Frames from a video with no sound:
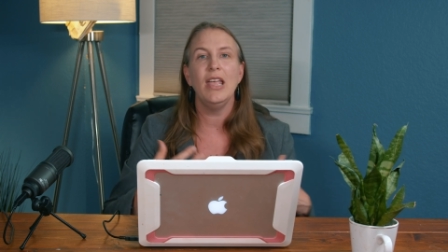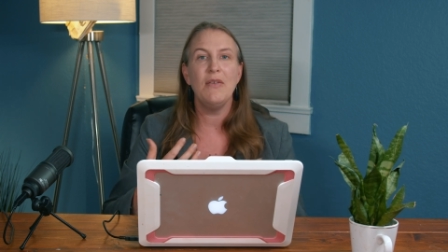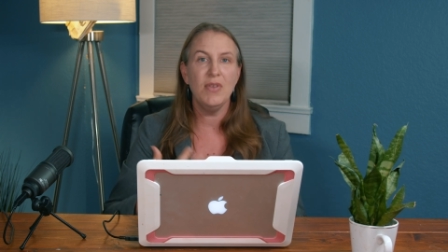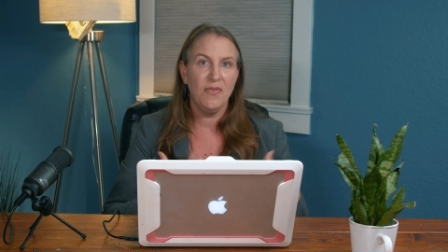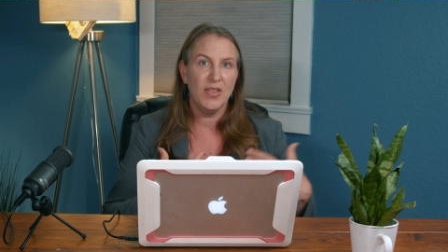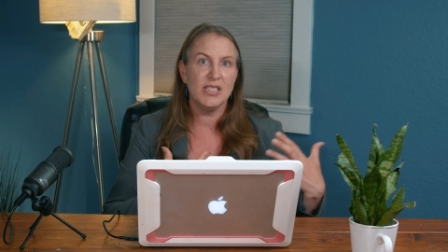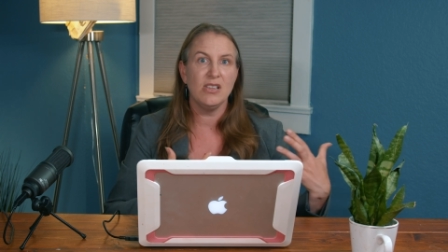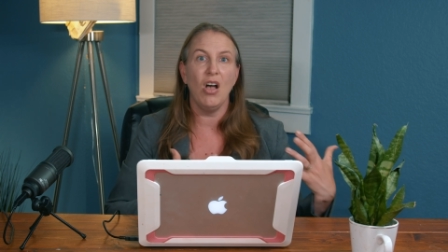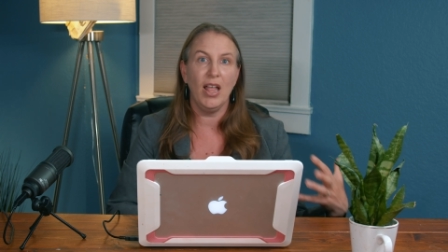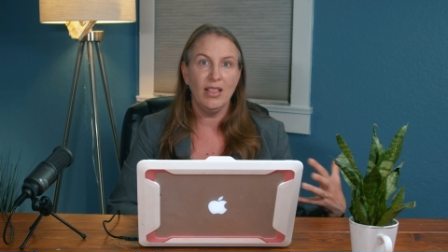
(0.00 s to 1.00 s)
even if it's
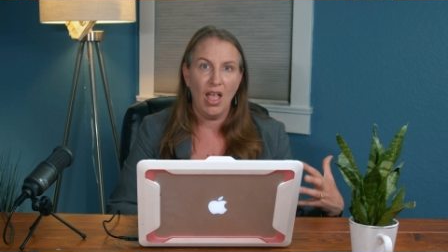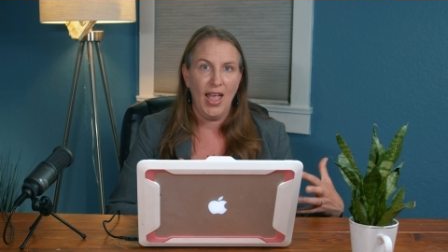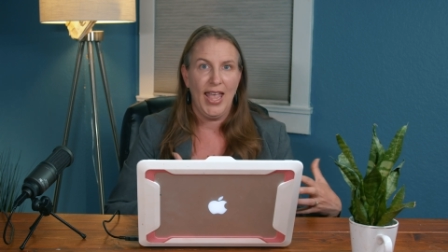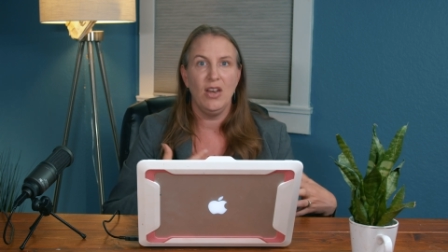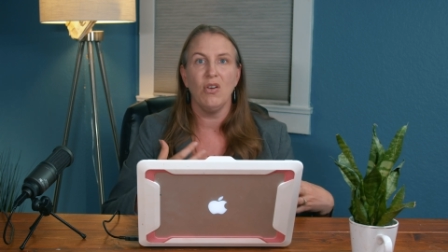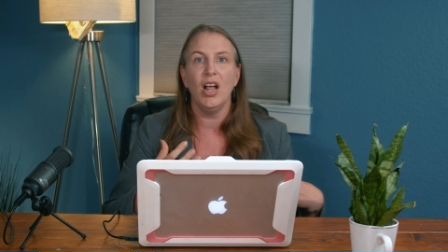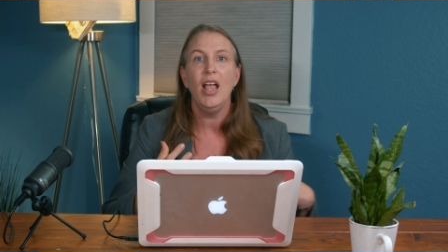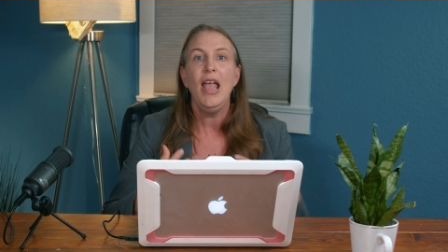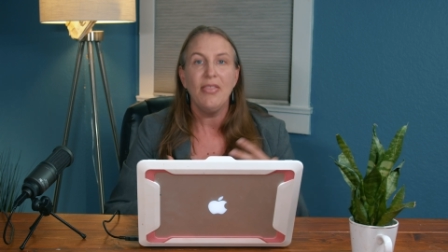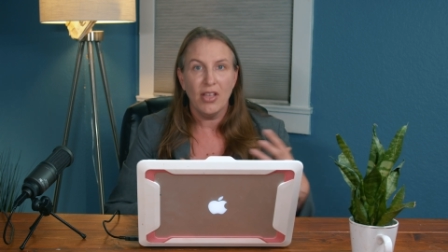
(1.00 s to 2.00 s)
online or
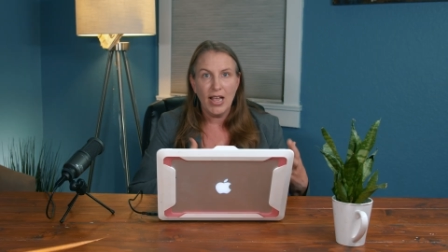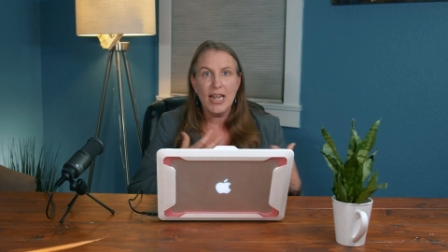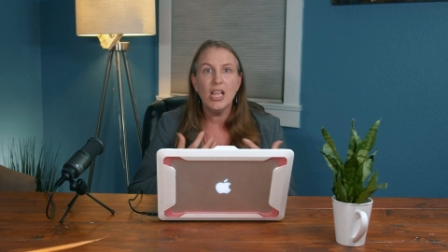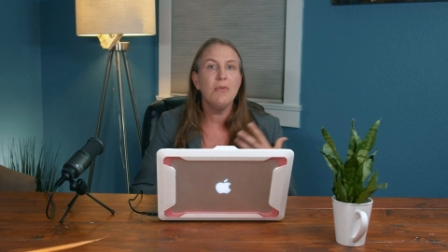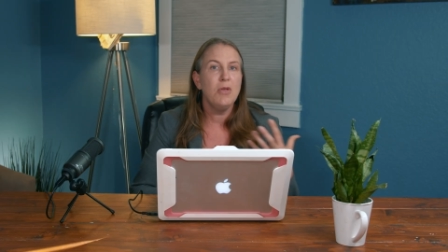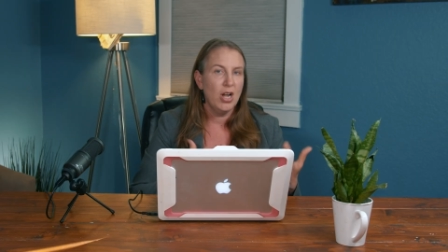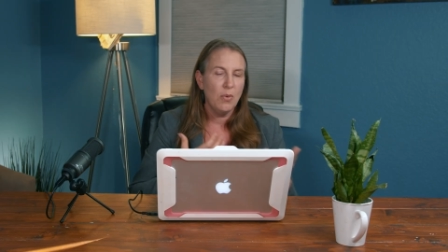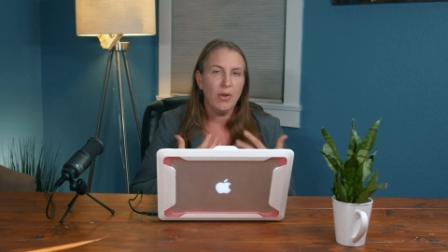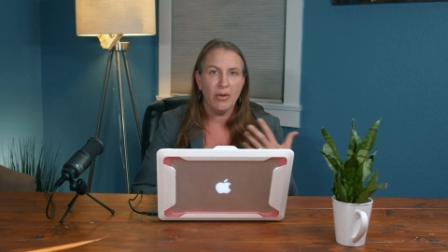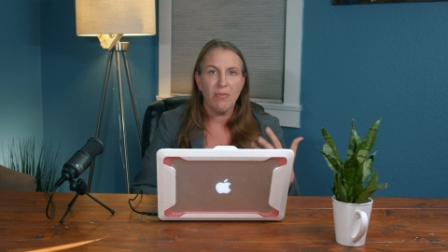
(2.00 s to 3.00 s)
they're in a community
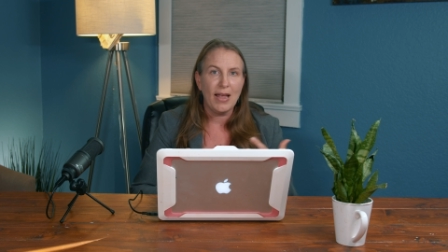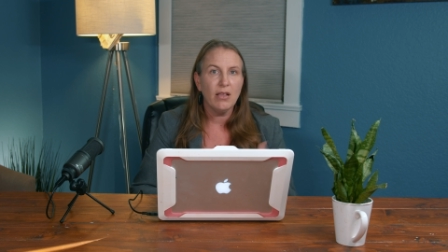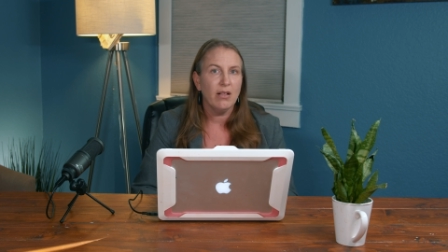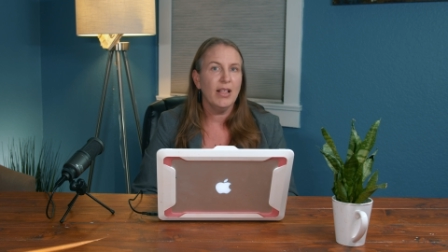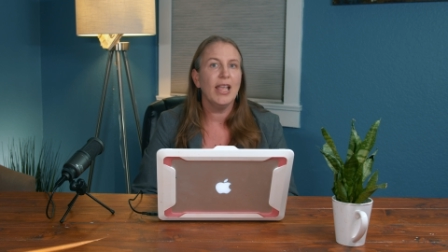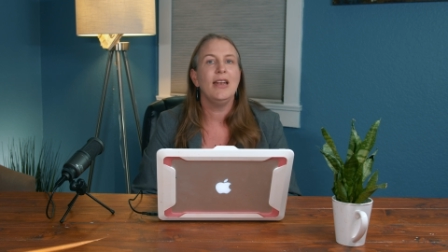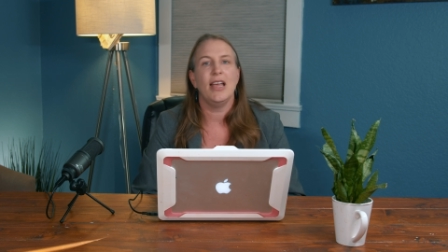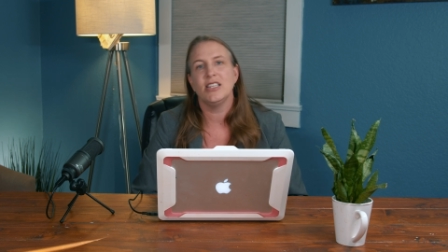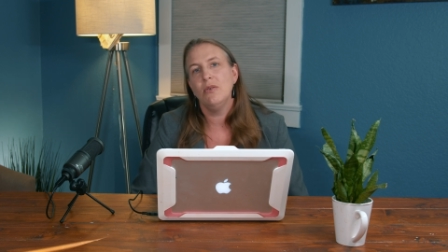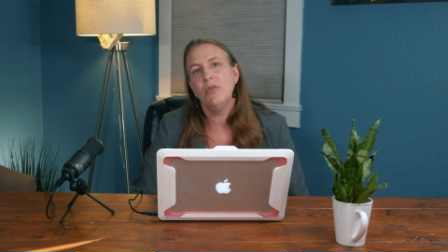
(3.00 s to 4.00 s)
where they're regularly
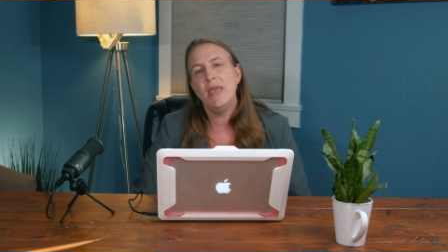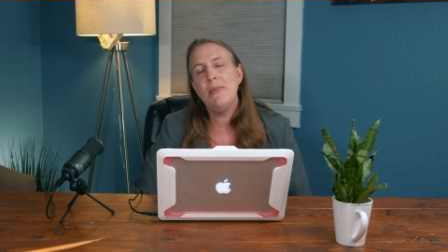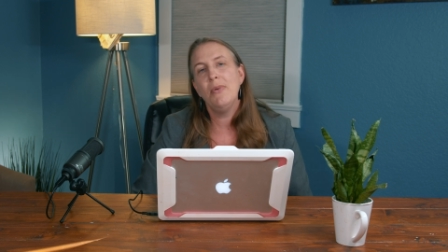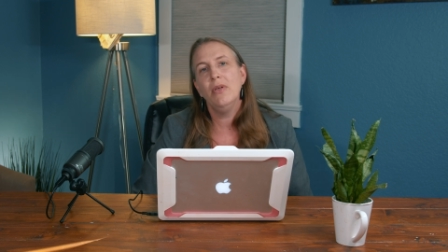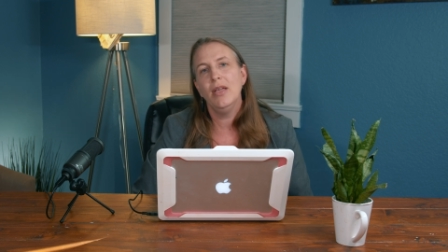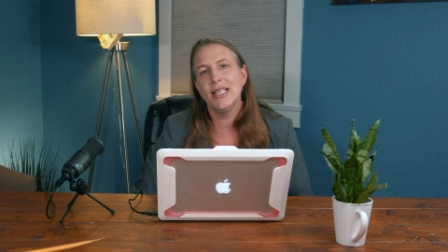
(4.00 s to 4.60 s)
connecting with people,